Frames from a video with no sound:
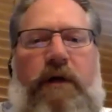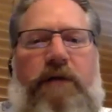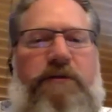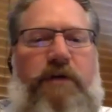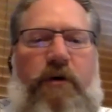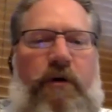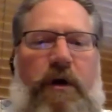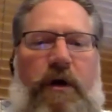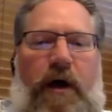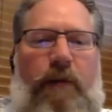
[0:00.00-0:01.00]
And so
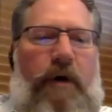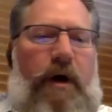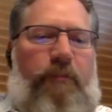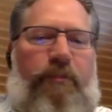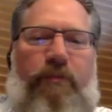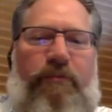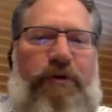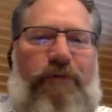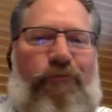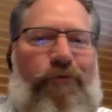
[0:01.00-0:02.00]
I'm
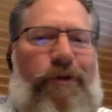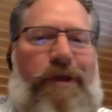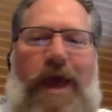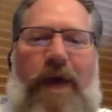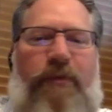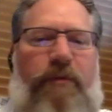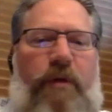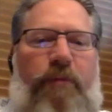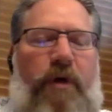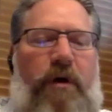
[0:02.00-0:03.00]
really happy to be
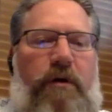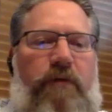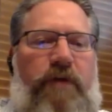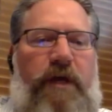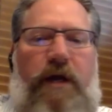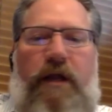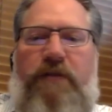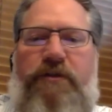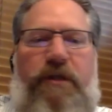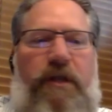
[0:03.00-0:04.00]
a part of new
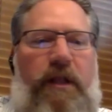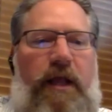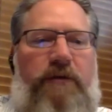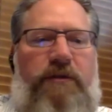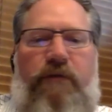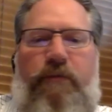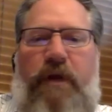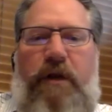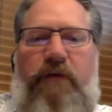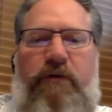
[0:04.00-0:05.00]
technology that allows
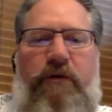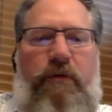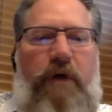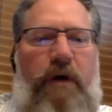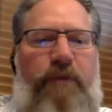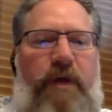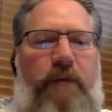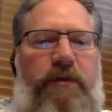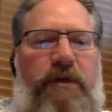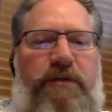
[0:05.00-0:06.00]
everybody to be
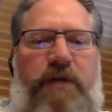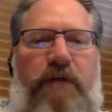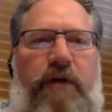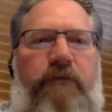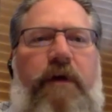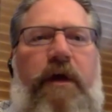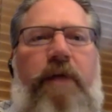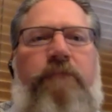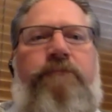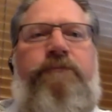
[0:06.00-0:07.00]
able to accelerate the
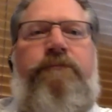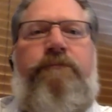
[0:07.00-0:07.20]
game.